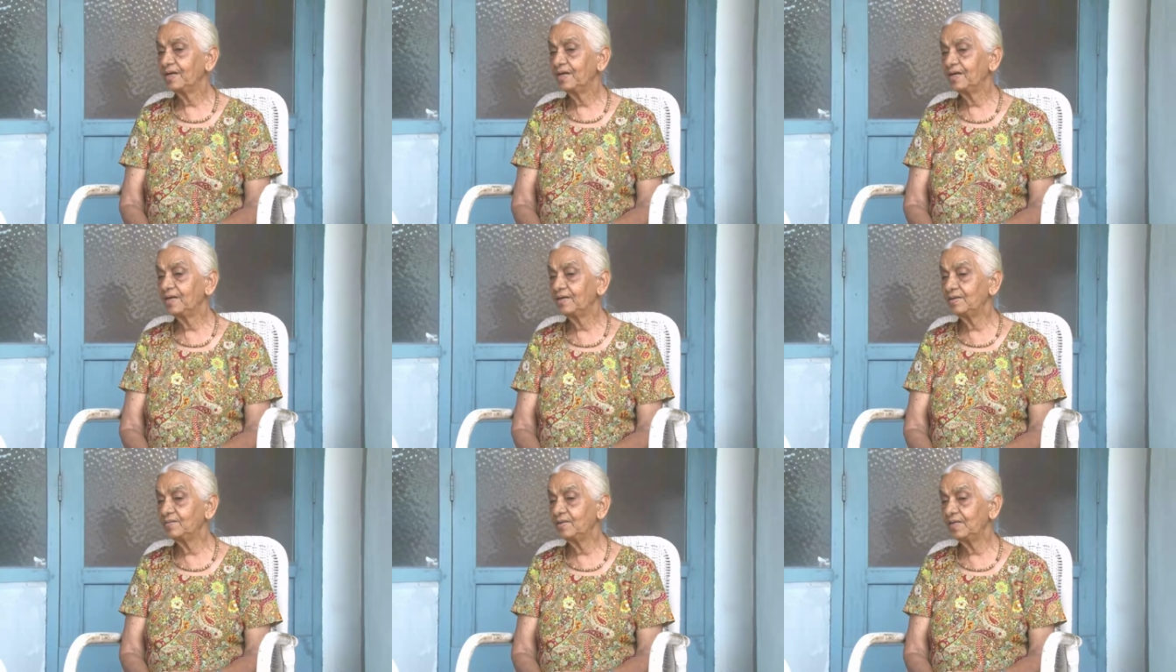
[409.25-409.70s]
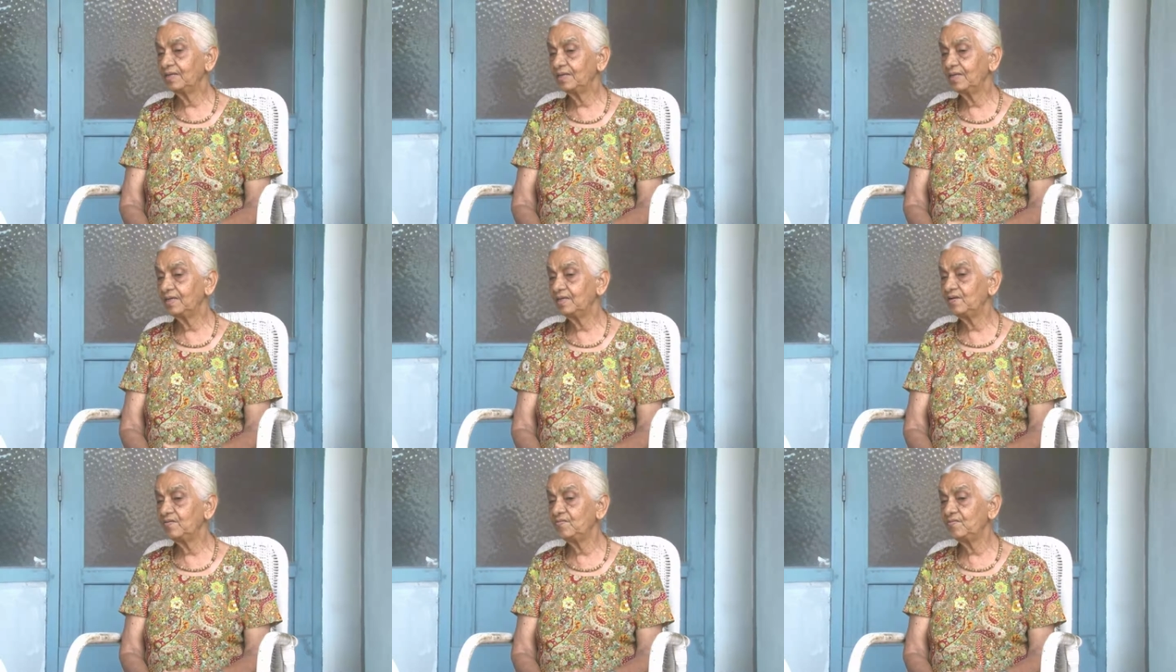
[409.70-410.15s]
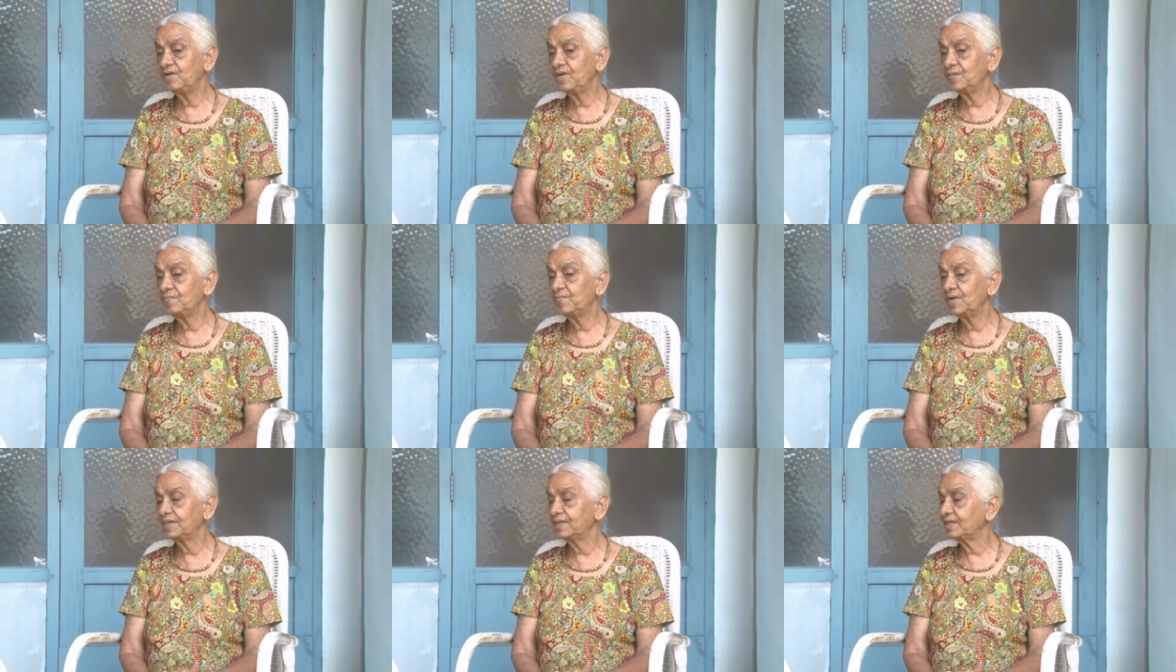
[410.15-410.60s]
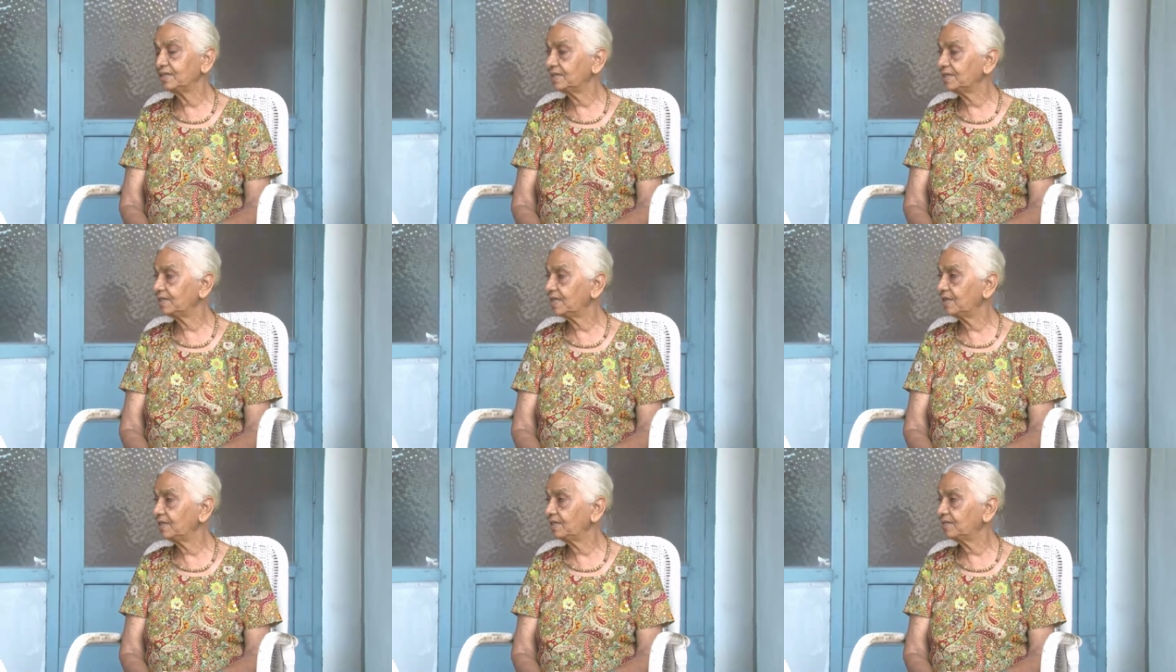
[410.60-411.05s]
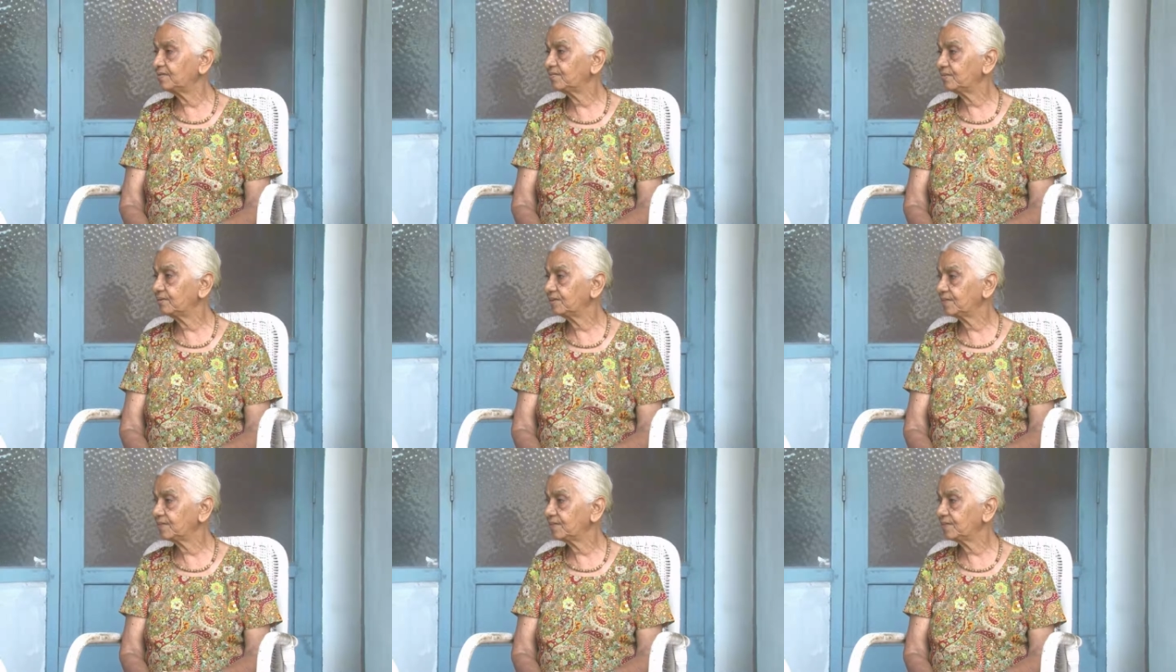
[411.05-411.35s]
And in the evening, mother sent